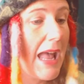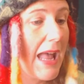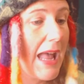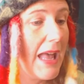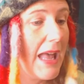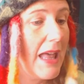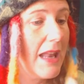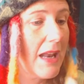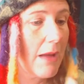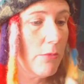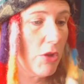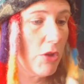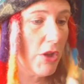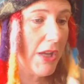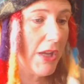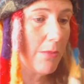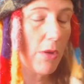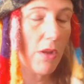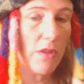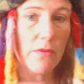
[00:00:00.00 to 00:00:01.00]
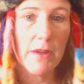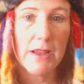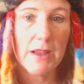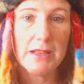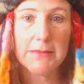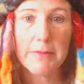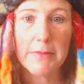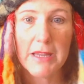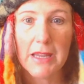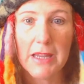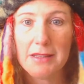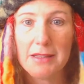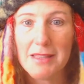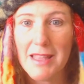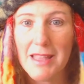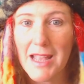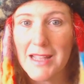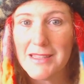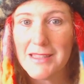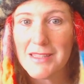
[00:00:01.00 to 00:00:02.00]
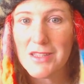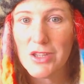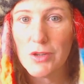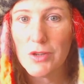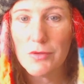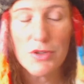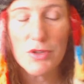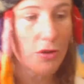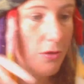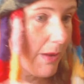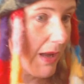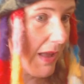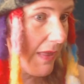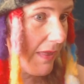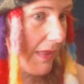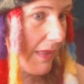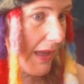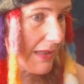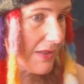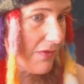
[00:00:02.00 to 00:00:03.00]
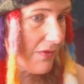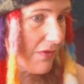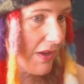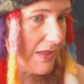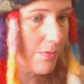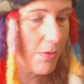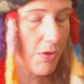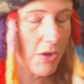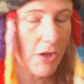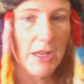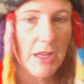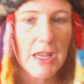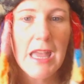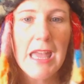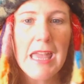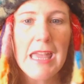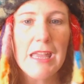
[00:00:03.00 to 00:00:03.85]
And I'm looking both ways because that's YouTube and that's Facebook.